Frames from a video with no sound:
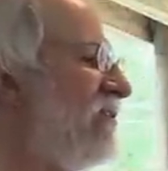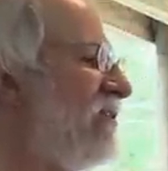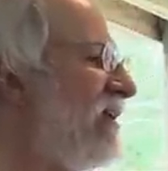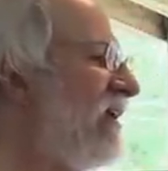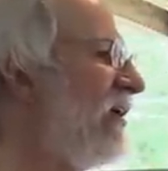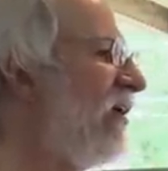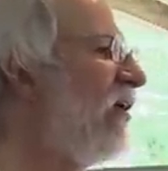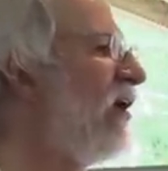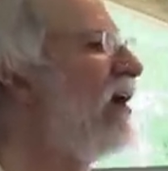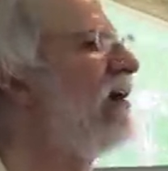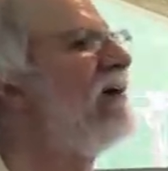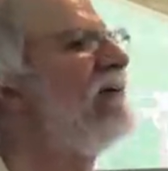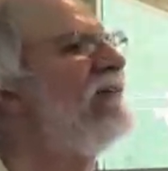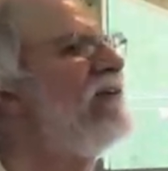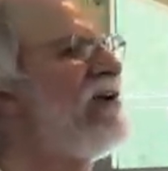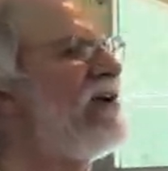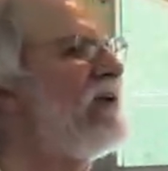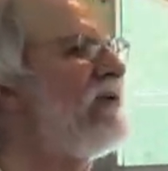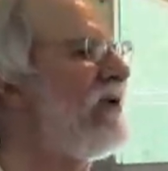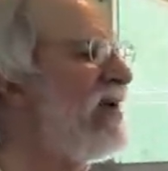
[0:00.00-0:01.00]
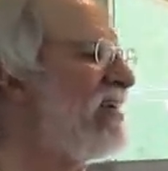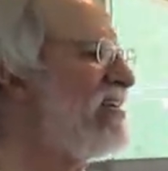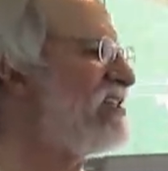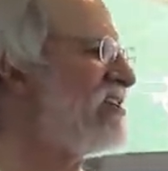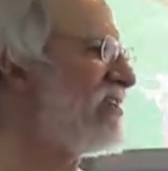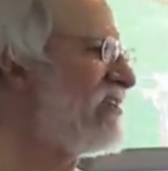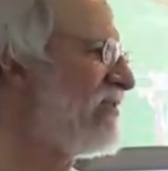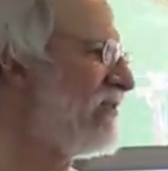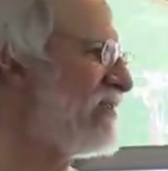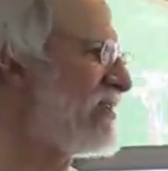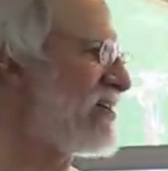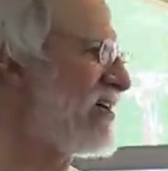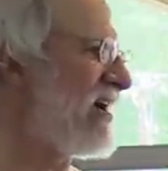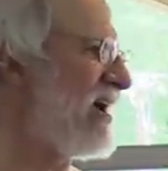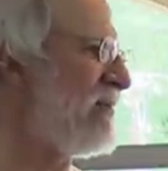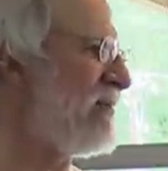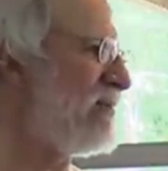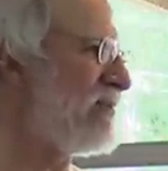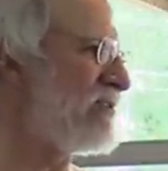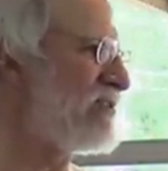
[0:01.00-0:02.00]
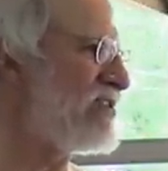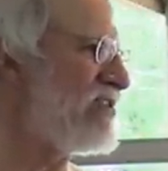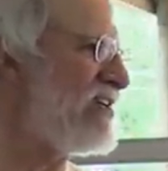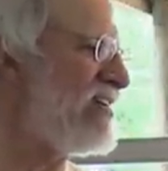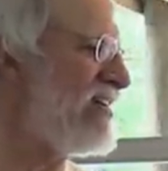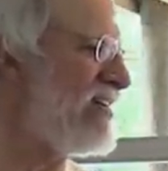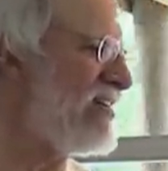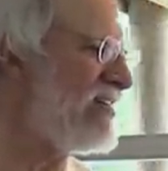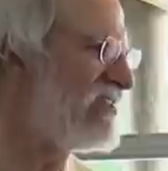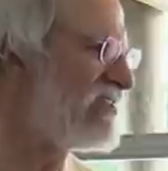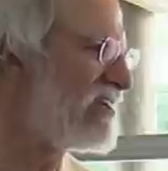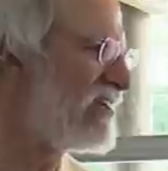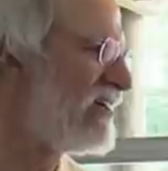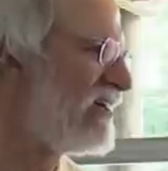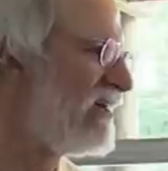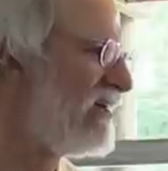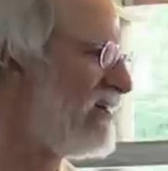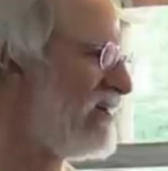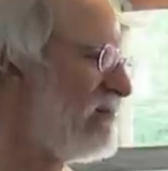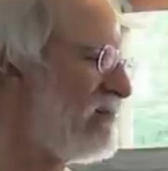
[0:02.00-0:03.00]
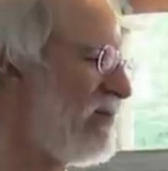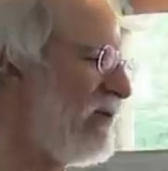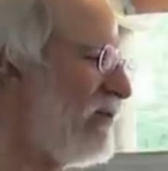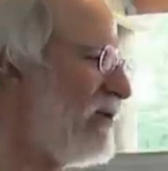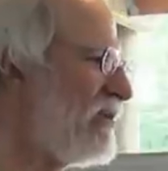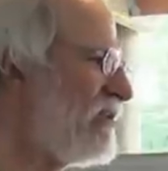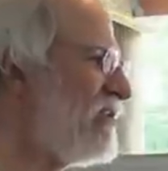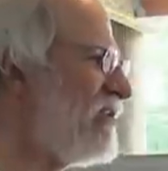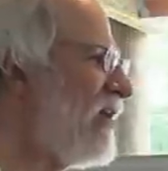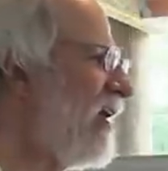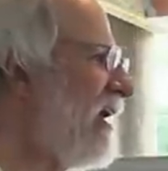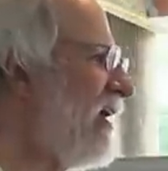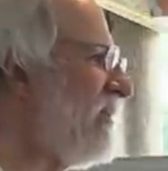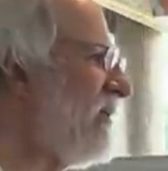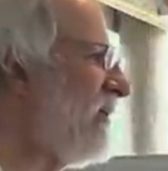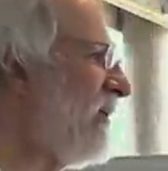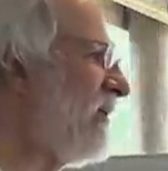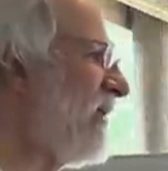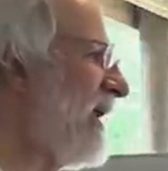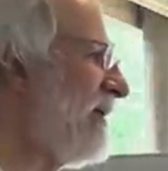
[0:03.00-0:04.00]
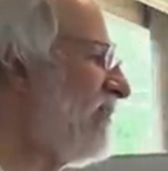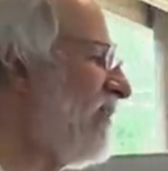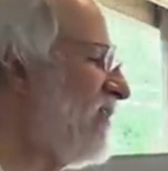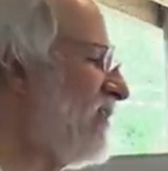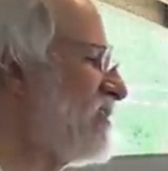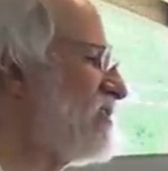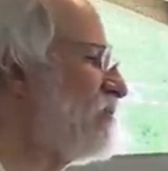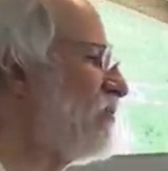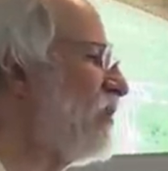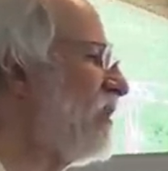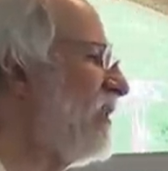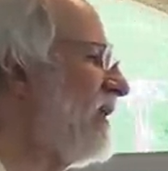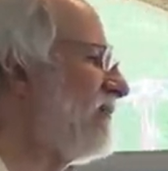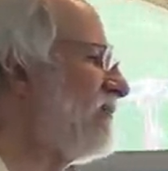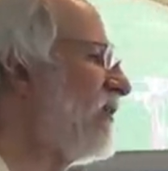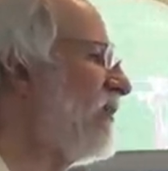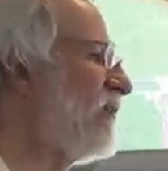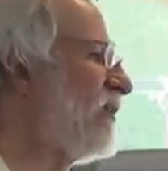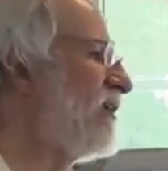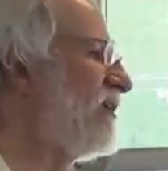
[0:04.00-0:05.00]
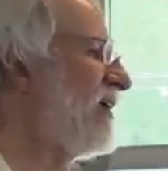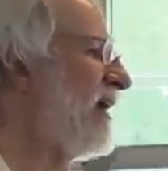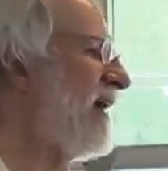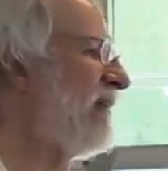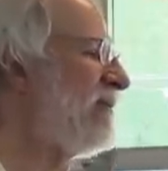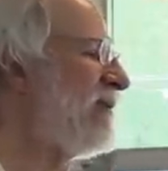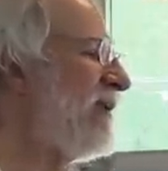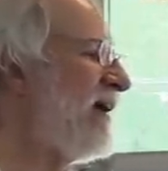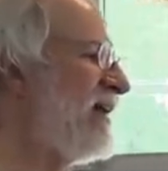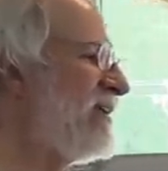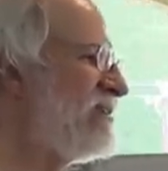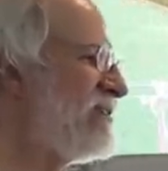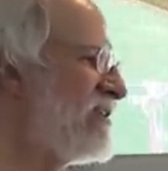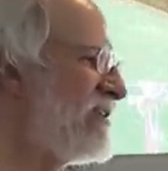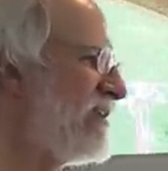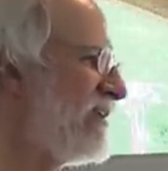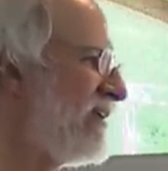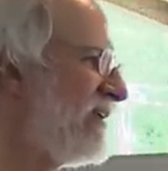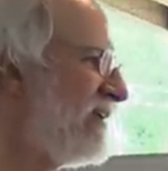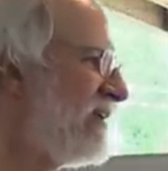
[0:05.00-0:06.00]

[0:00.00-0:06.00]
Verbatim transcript: You get all of the aeration, which a compost needs, but when you're done, you don't have all this wood left over to tie up the nitrogen.